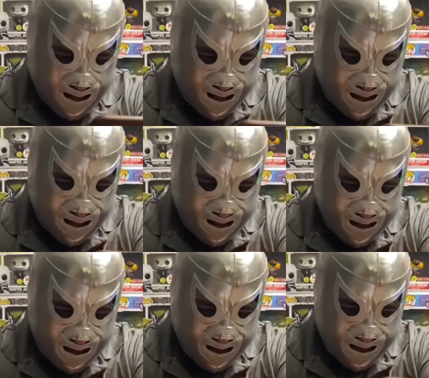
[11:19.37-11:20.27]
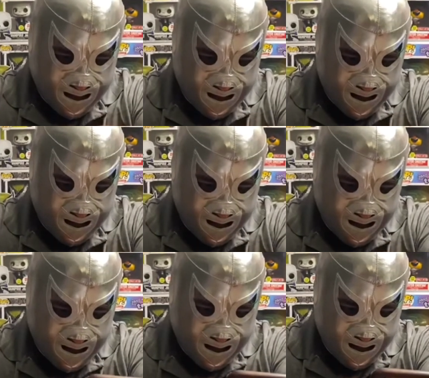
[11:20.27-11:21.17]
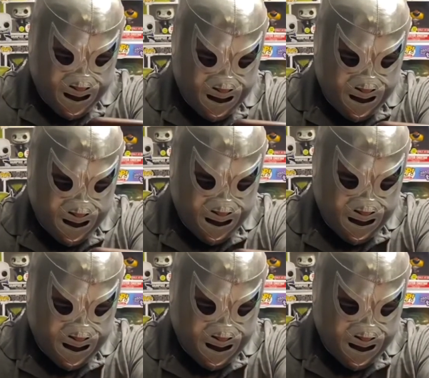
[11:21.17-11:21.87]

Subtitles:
Nobody speaks.